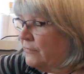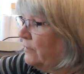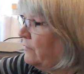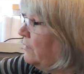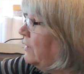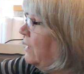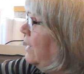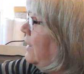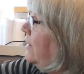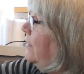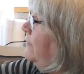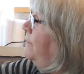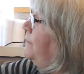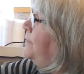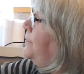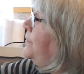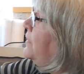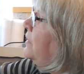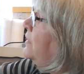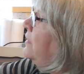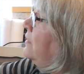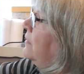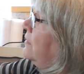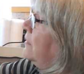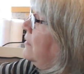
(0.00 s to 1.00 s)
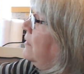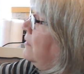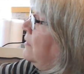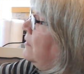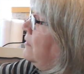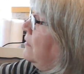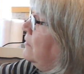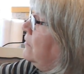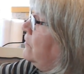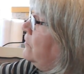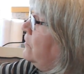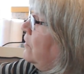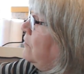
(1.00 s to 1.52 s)
Okay,
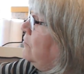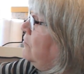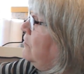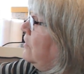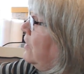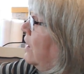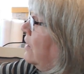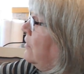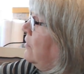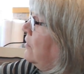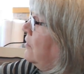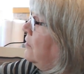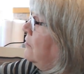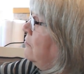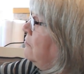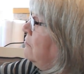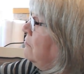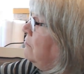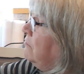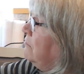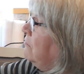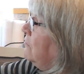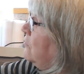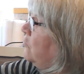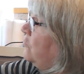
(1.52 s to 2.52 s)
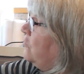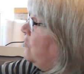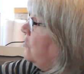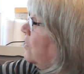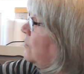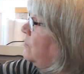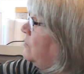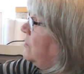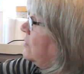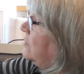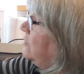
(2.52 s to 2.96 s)
it's sewn together, not skipped any